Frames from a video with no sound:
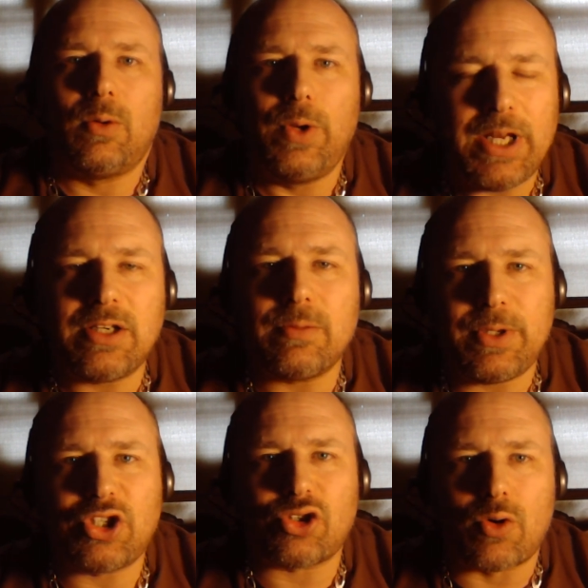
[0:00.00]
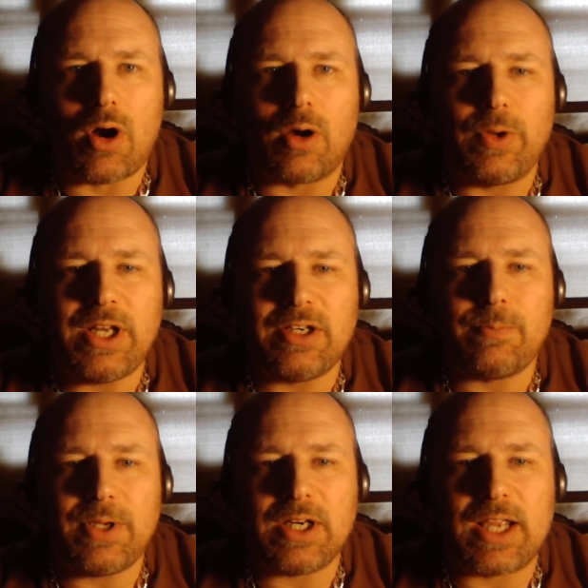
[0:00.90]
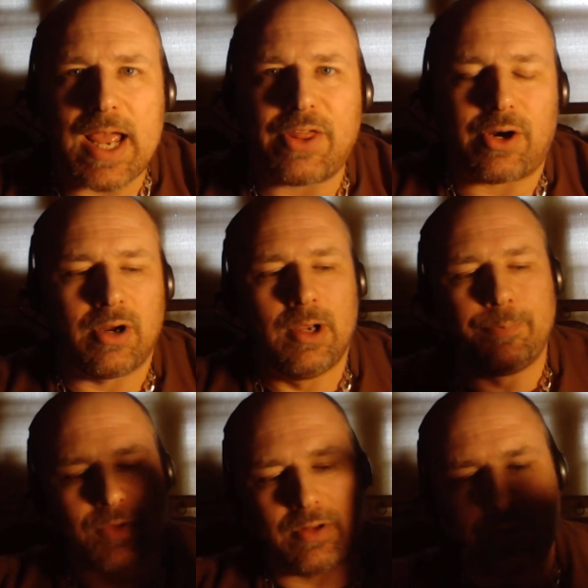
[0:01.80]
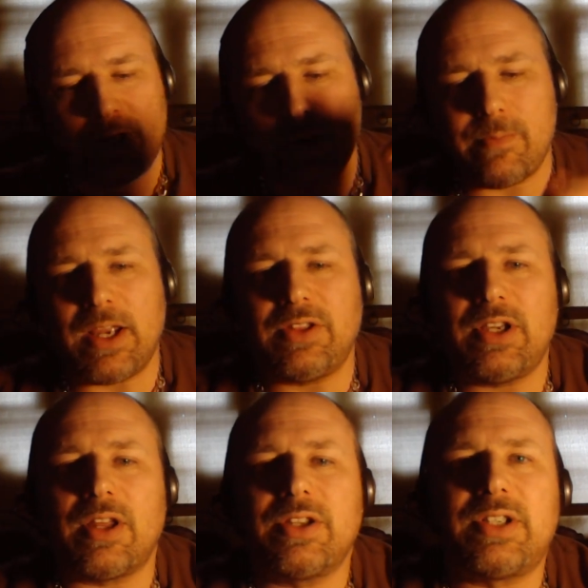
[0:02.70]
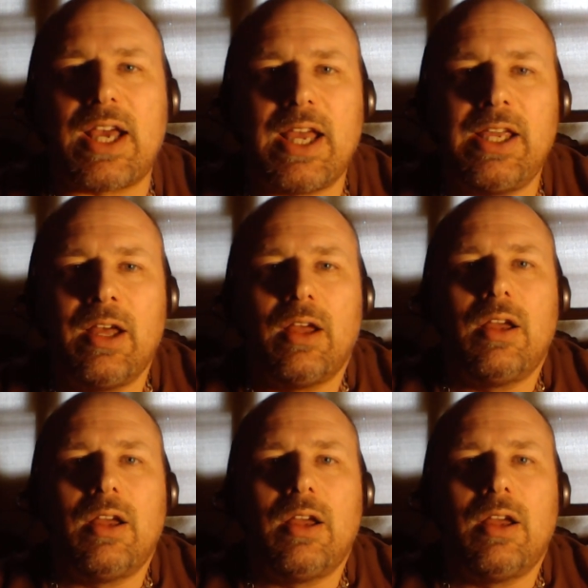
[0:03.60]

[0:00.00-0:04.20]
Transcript: We need to be strong. We need to be together. The video I made the other day